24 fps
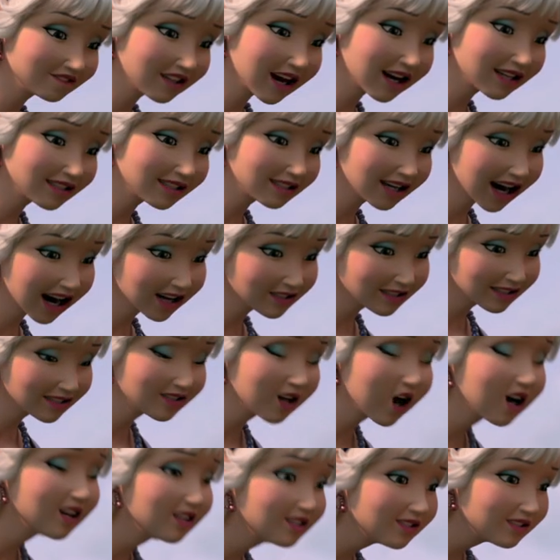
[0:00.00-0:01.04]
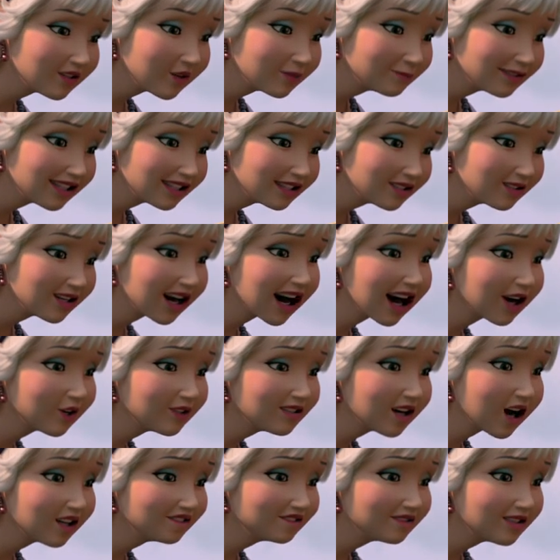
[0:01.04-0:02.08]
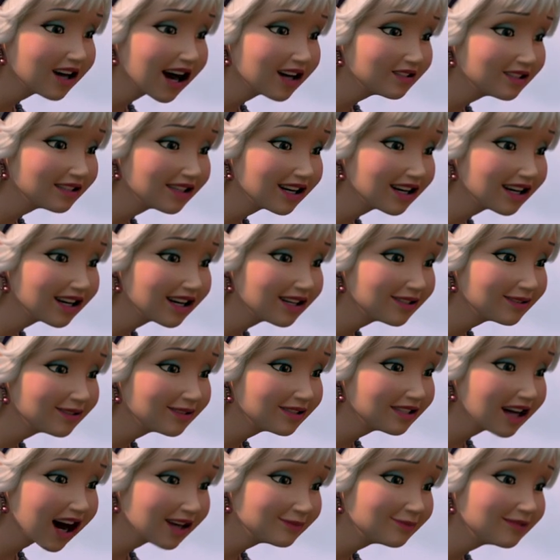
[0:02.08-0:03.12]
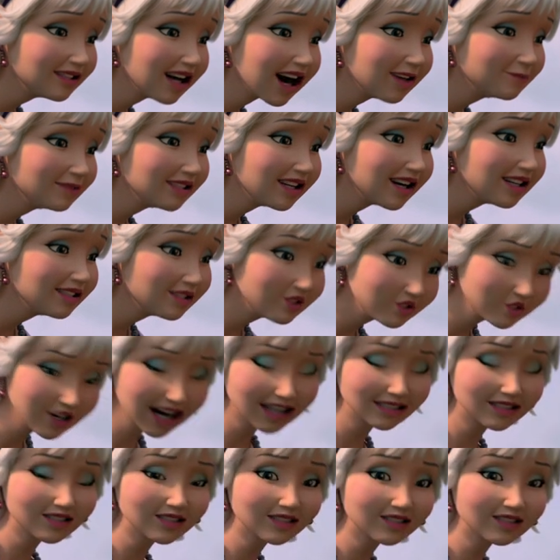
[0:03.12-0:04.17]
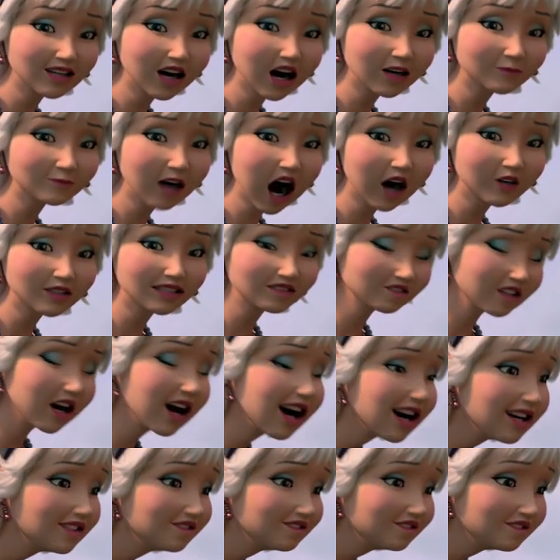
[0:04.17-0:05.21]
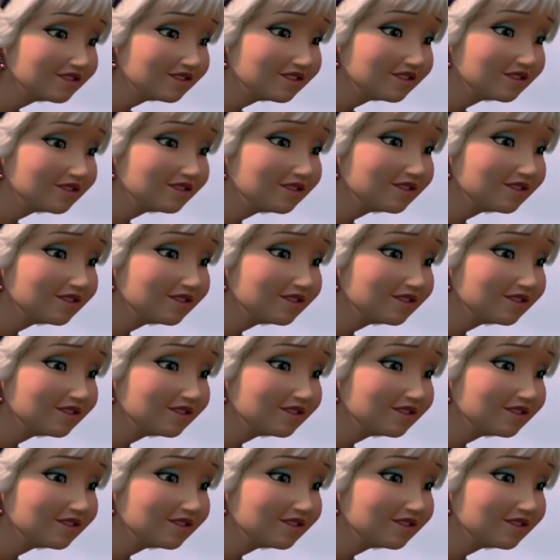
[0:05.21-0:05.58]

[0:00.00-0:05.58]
Feeling sad is nothing to be scared of, Nancy. Sometimes it's just a part of life.